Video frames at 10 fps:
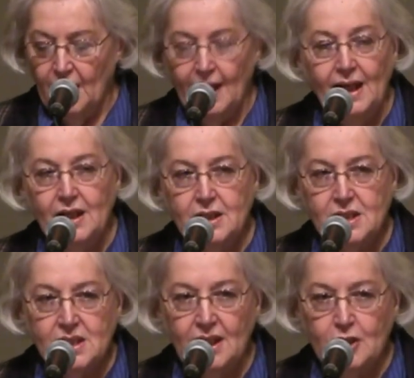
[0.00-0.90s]
any
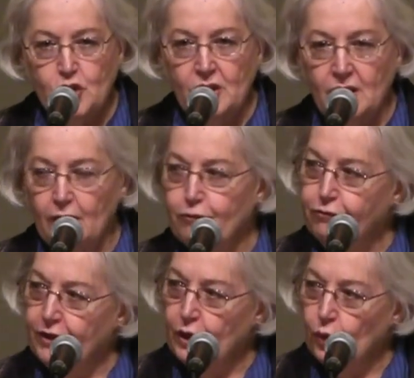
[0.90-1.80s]
discussion of
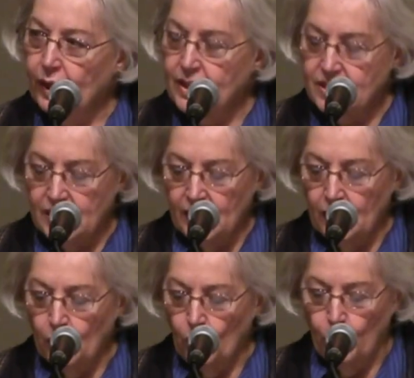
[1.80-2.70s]

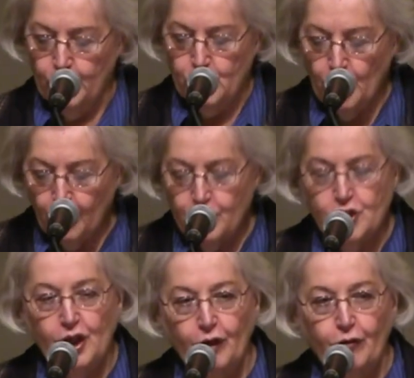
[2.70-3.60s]
fundraising or
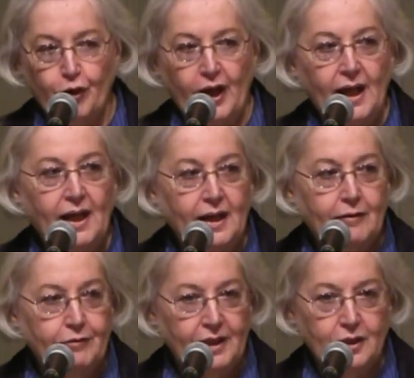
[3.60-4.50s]
charging for any
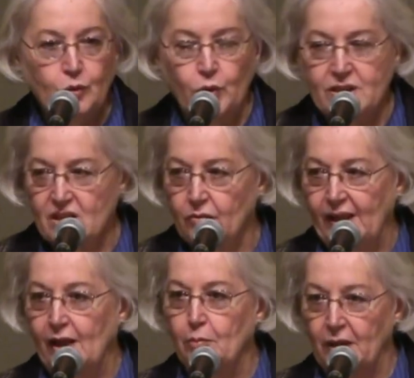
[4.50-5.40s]
event was a
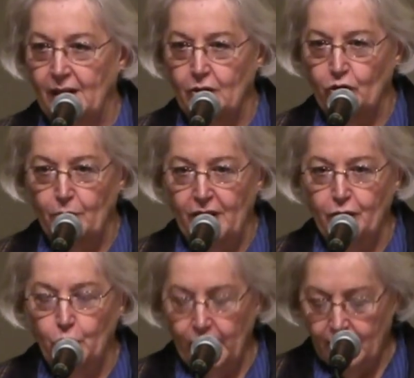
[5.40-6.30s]
landmine to be
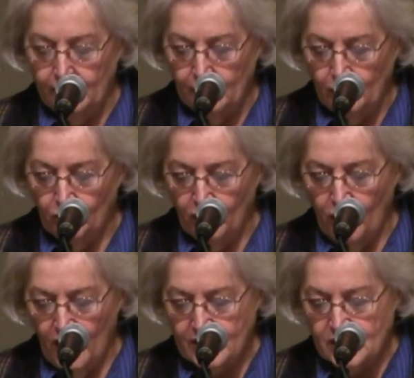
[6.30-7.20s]
avoided at all
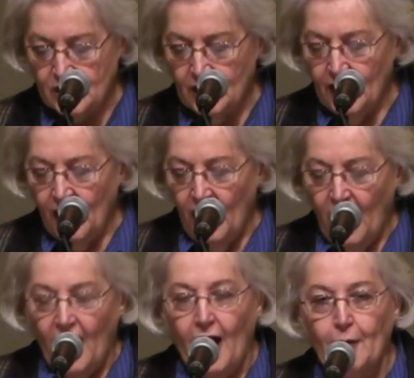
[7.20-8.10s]
costs,
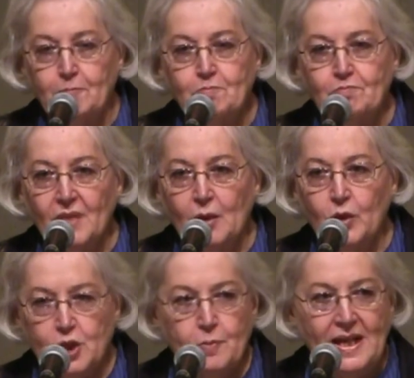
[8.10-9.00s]

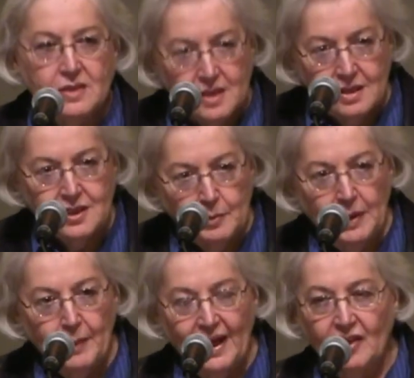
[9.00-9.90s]
which made sense to
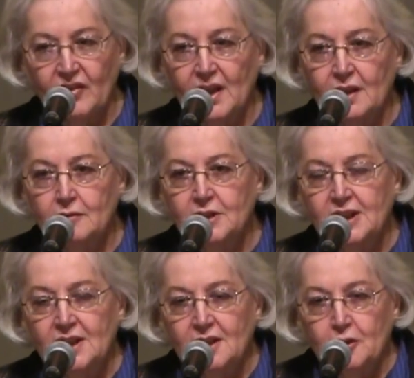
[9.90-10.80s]
me back then.
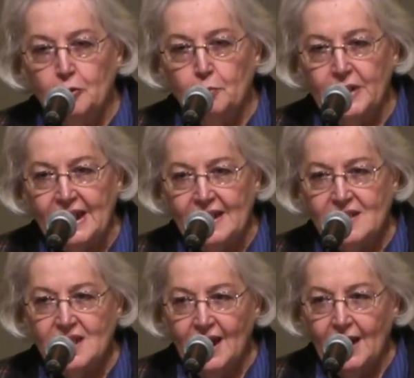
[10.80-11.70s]
But
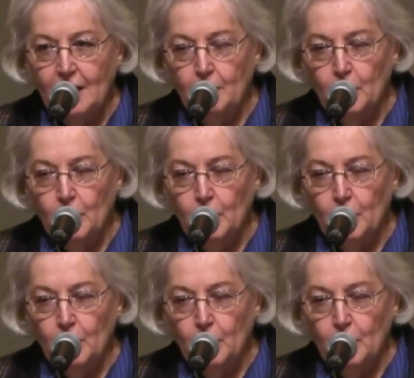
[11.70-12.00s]
as I